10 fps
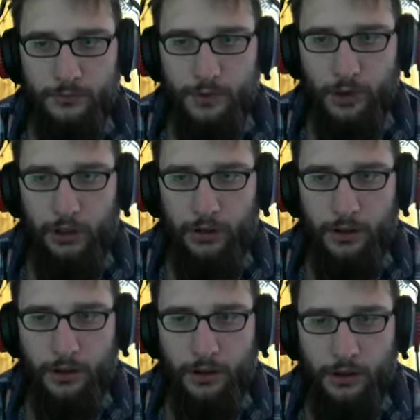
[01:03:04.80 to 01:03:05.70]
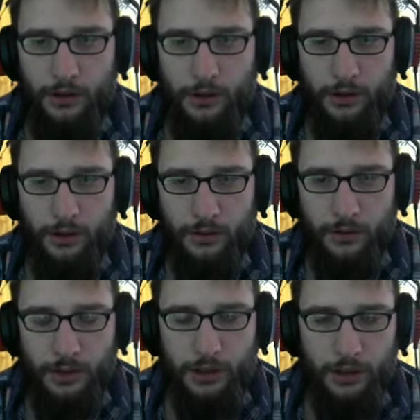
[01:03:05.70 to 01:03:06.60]
Okay, can I...
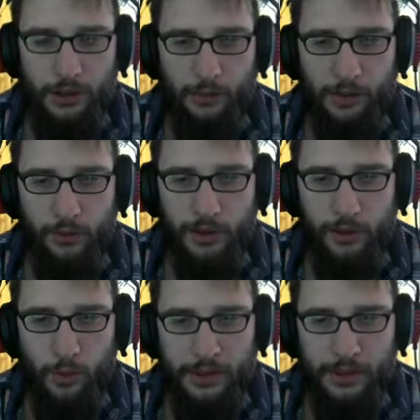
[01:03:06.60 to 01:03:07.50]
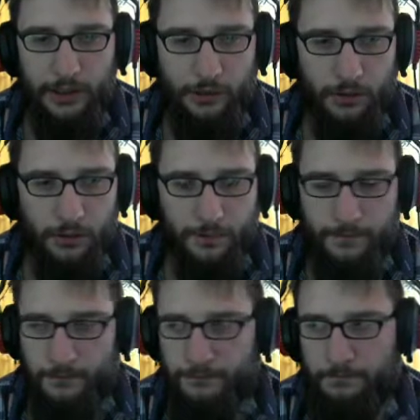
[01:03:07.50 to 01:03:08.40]
Hey, I'm now a red ear.
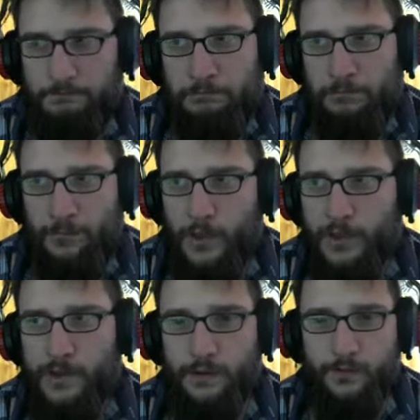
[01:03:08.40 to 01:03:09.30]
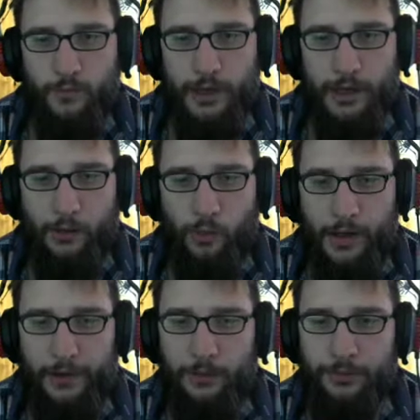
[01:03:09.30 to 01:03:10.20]
That's... Well, I
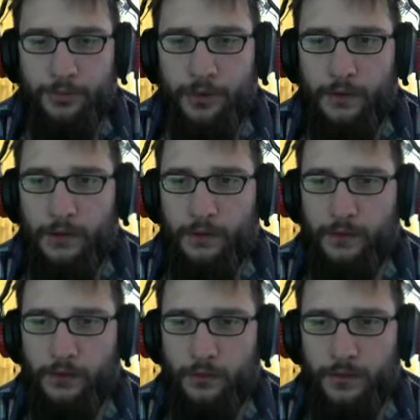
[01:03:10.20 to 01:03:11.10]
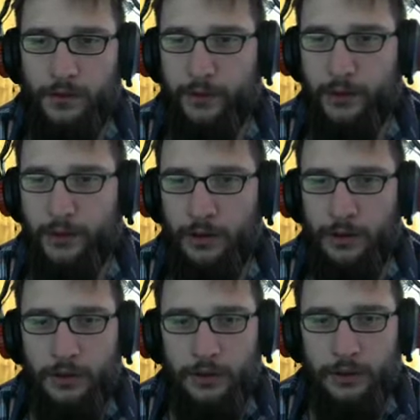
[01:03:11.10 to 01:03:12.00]
ranked up inside the Thieves Guild.
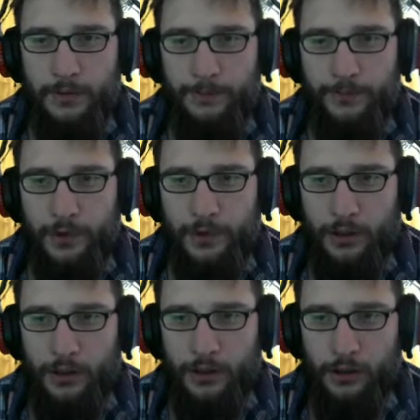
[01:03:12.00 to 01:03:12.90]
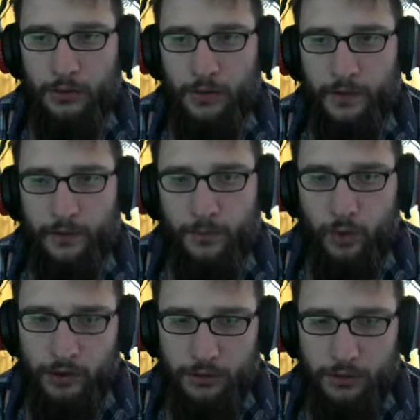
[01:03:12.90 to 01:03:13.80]
Can I advance more?
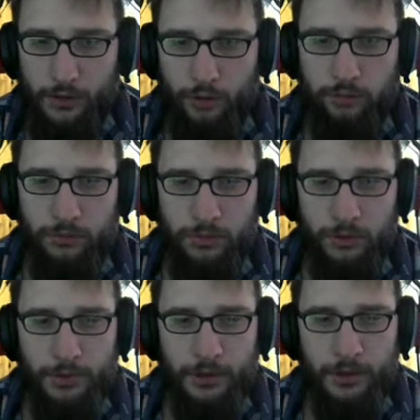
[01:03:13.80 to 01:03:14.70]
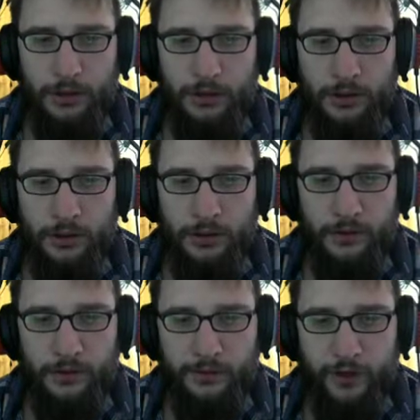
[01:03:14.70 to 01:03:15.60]
Nope. Uh,
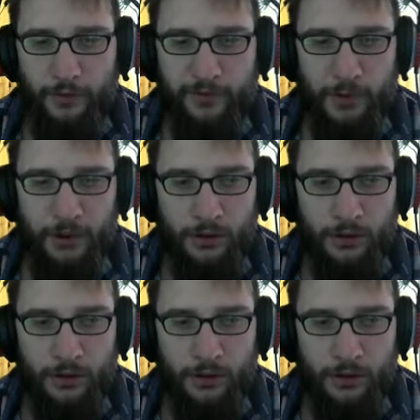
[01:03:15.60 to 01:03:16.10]
do you have a job for me?